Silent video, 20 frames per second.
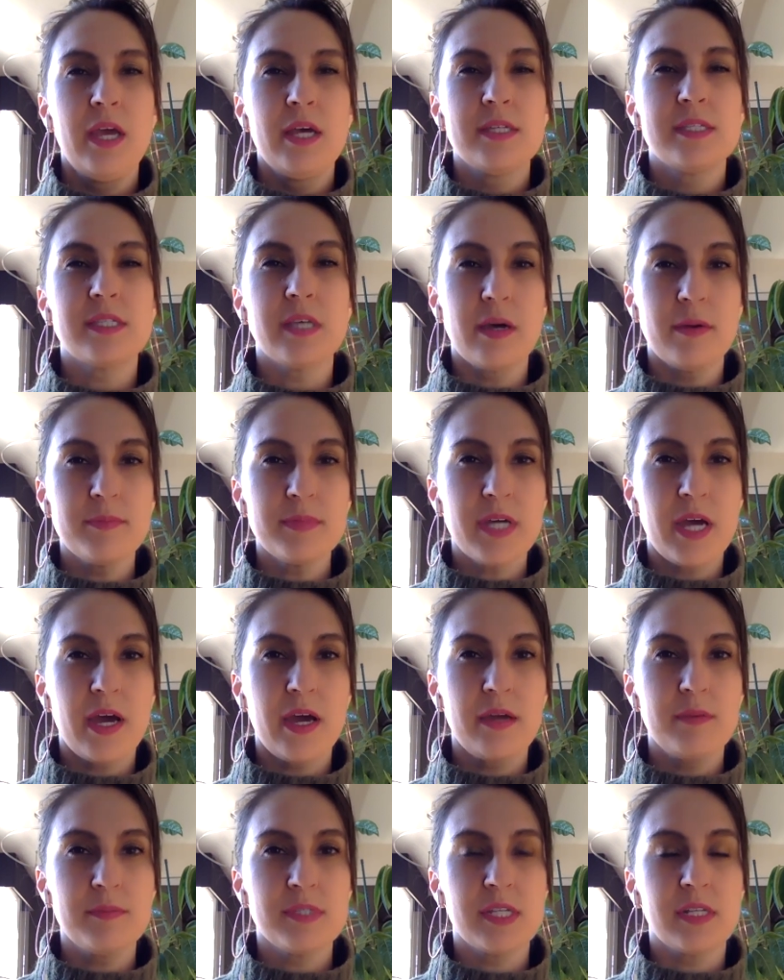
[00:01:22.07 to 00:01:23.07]

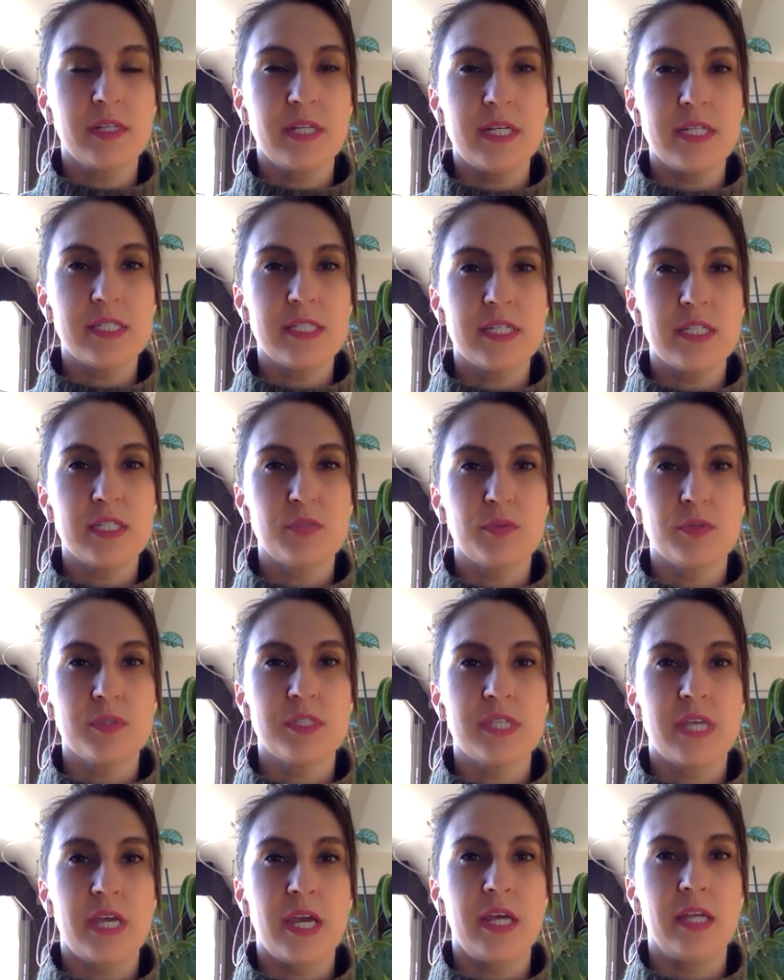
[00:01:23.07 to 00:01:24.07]
Sometimes the leases will
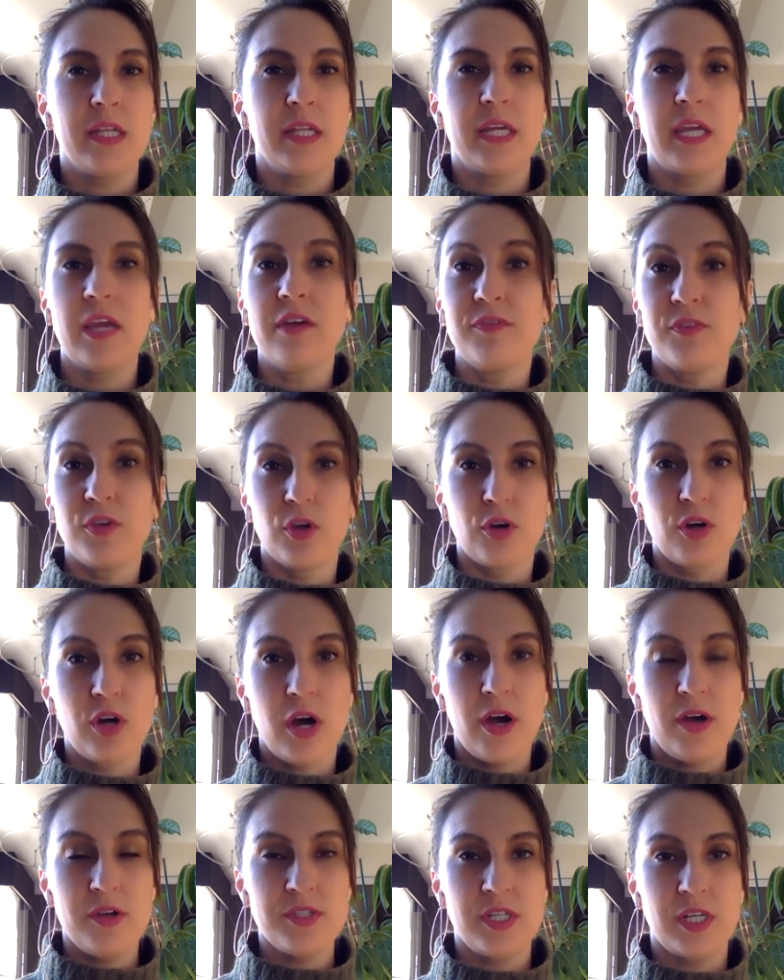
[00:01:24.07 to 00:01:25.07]
say, like, if you're
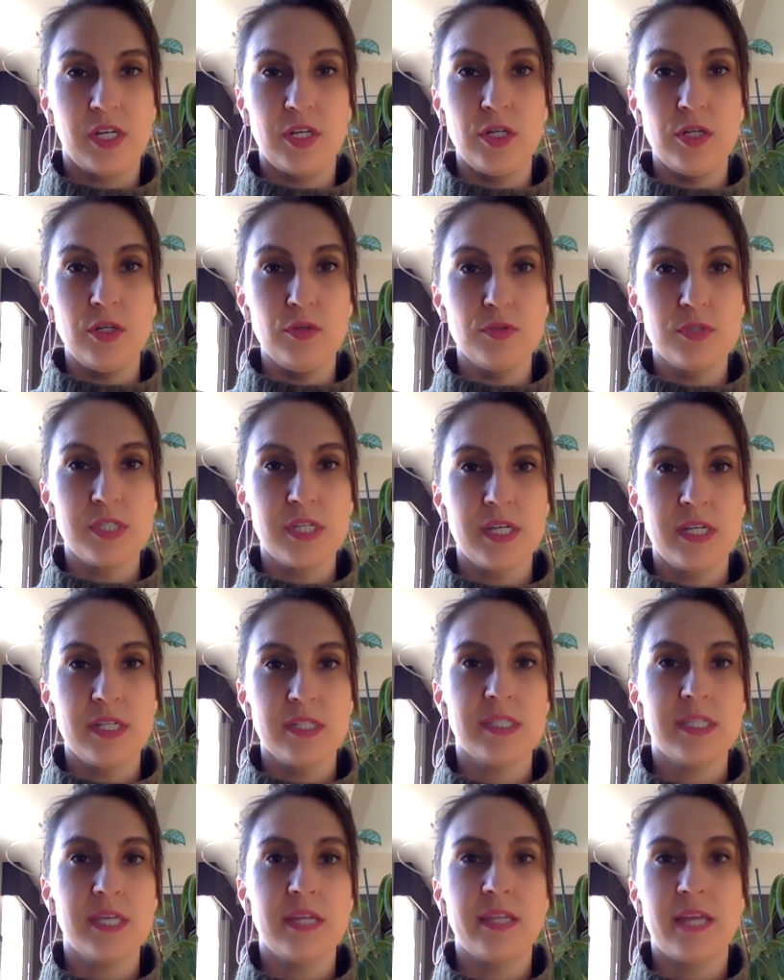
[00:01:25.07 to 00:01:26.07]
causing a
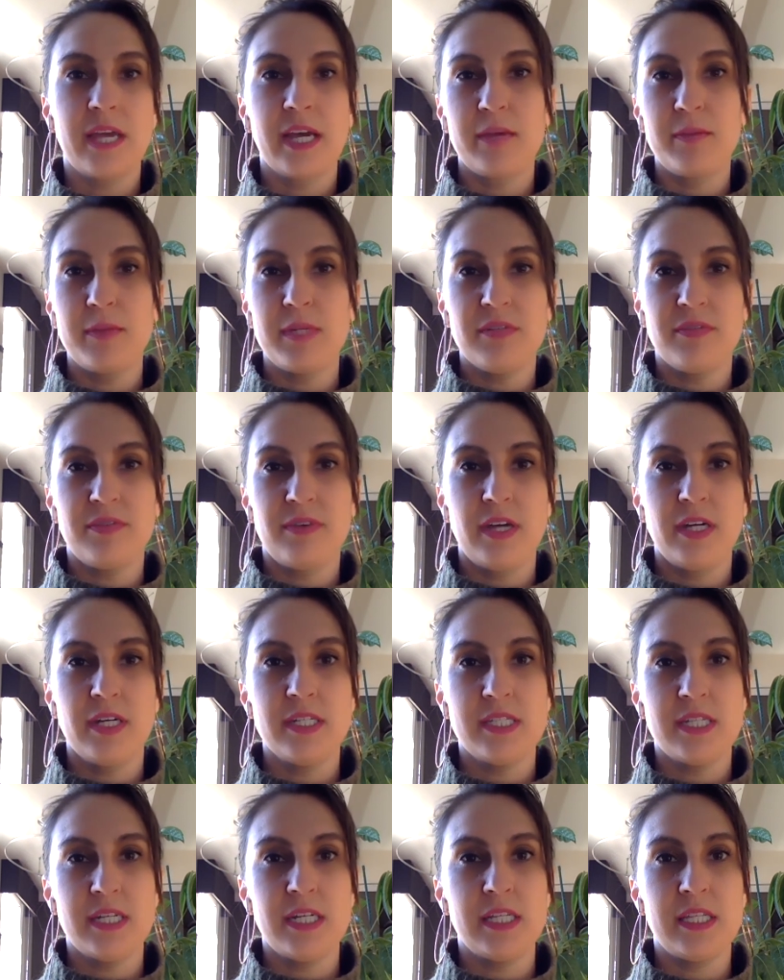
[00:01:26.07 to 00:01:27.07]
nuisance, and that can be defined
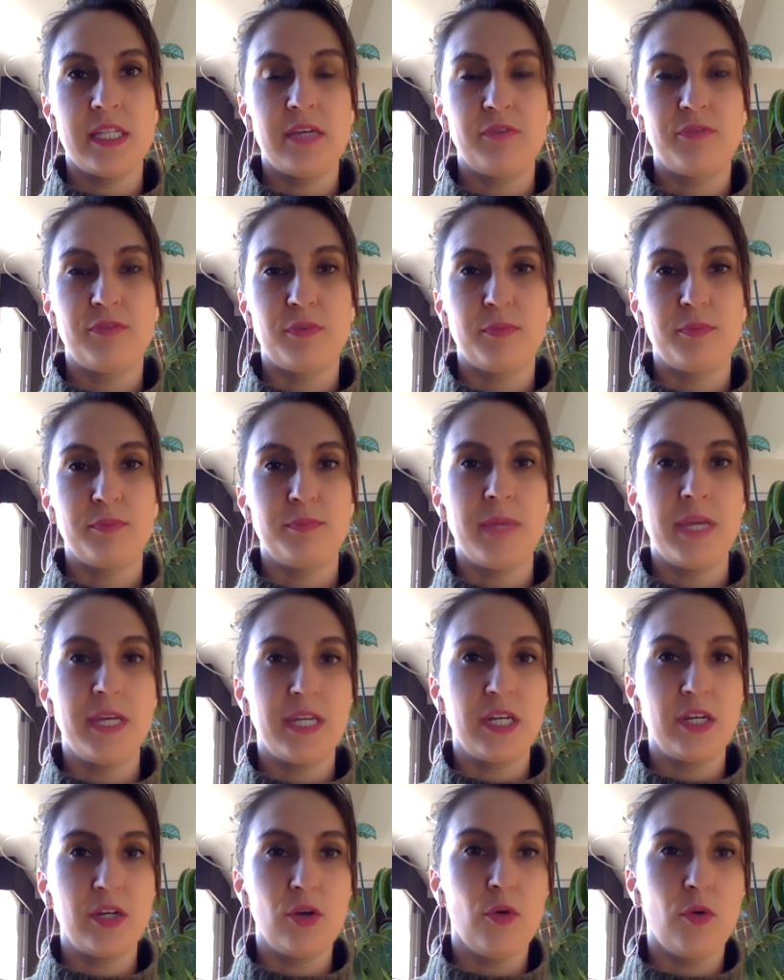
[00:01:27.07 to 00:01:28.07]
as anything from
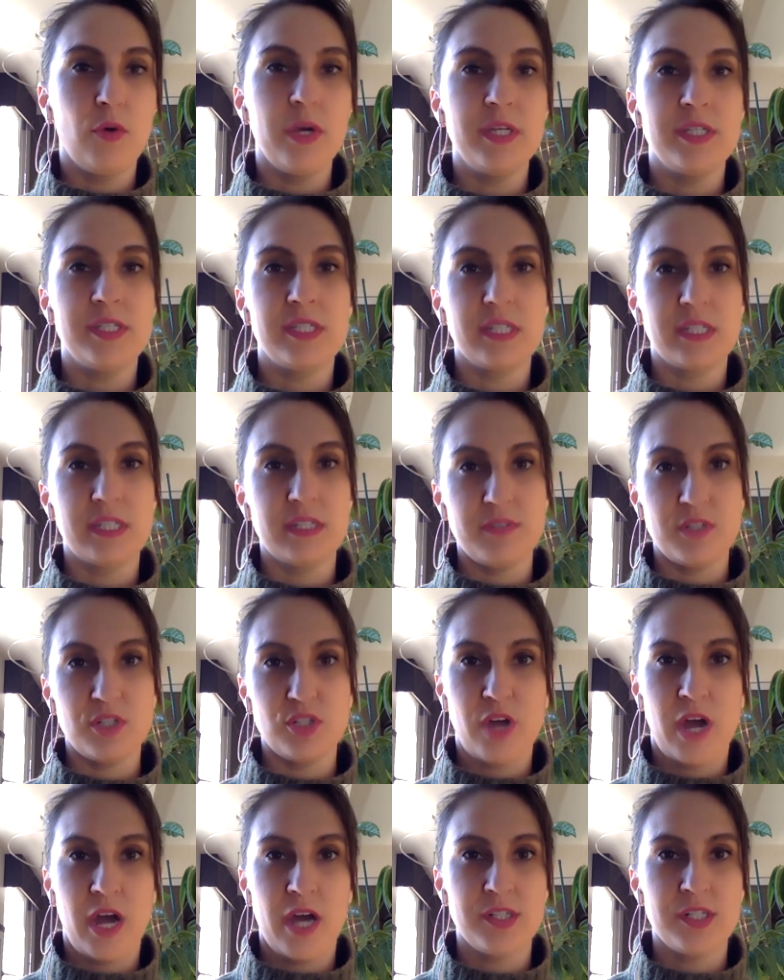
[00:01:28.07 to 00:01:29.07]
making noise to leaving
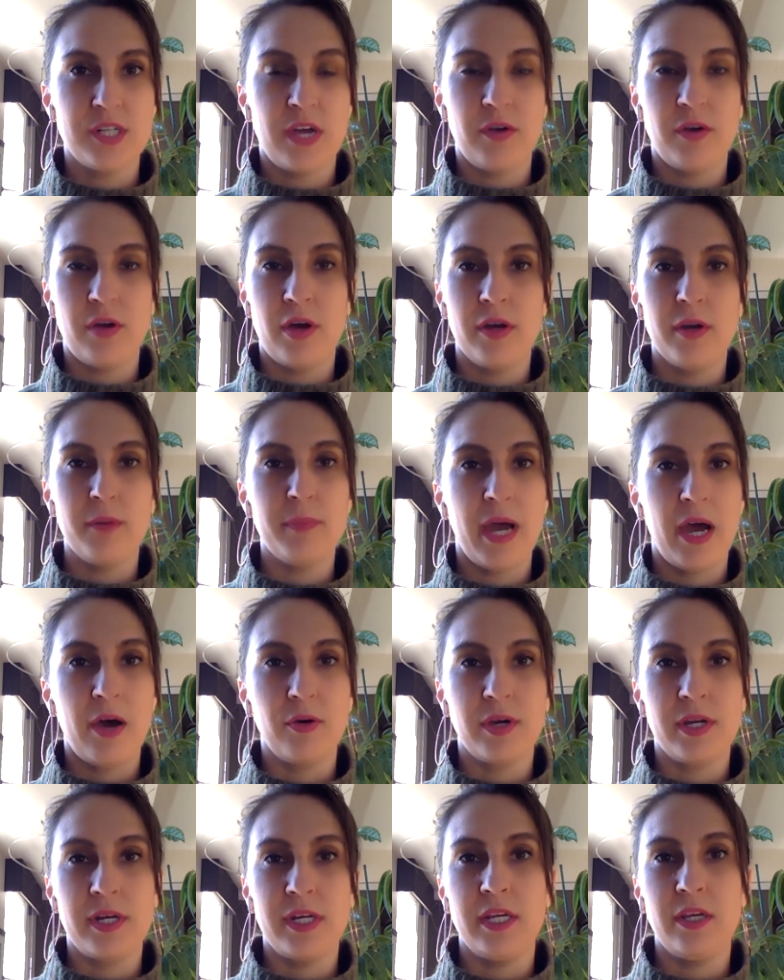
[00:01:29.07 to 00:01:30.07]
trash out on a
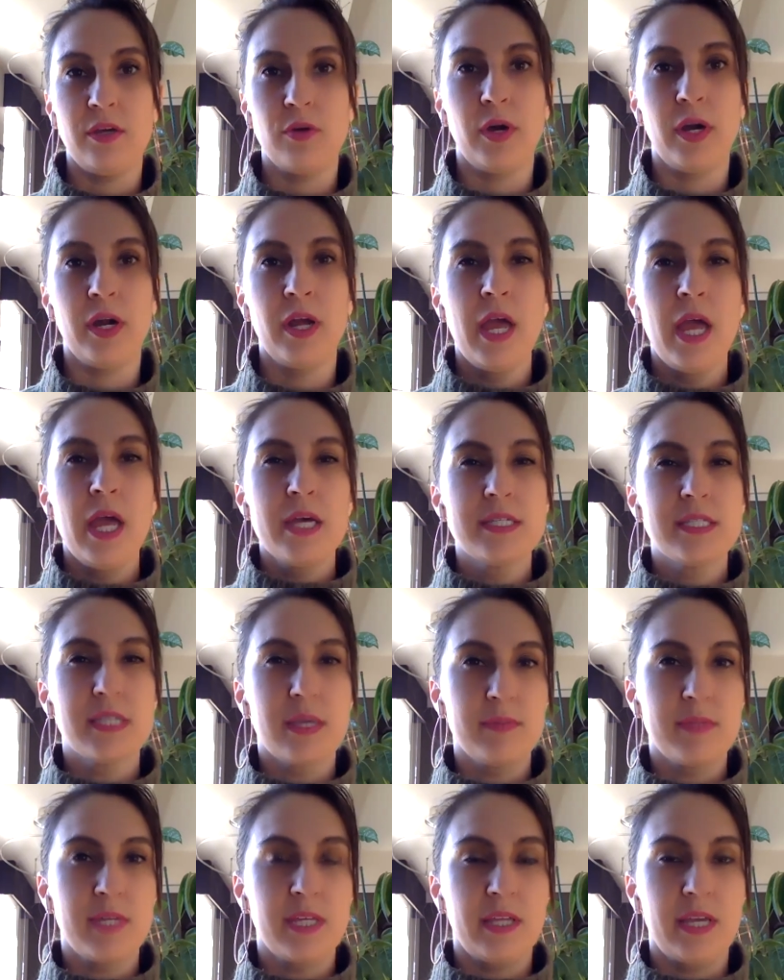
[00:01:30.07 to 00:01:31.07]
balcony or
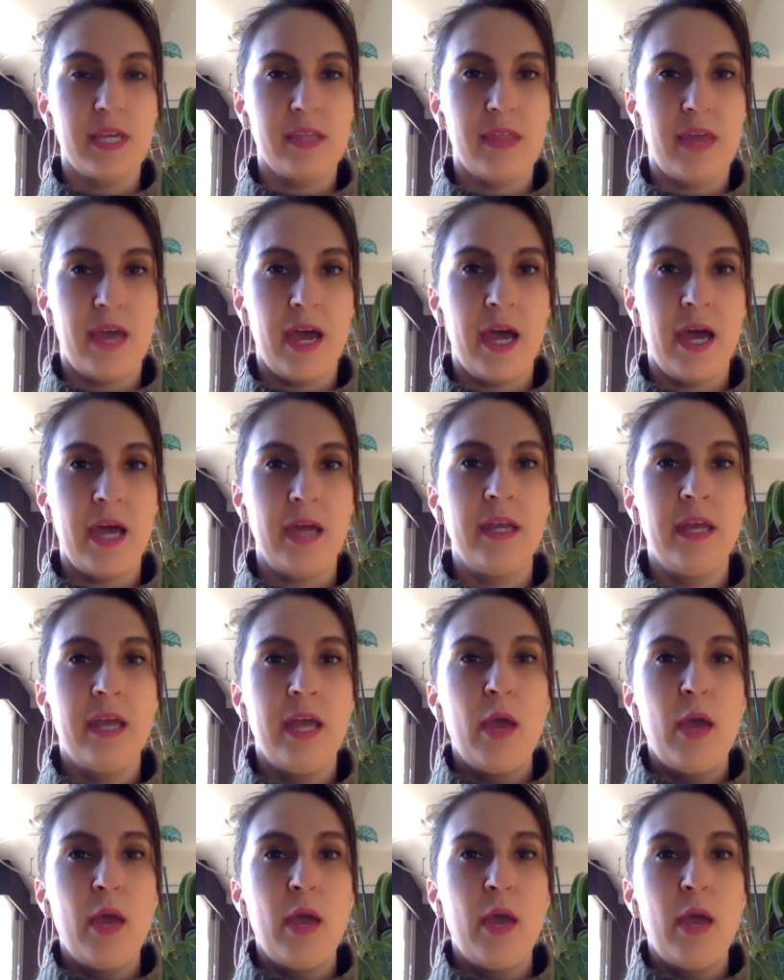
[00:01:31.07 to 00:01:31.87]
something like that.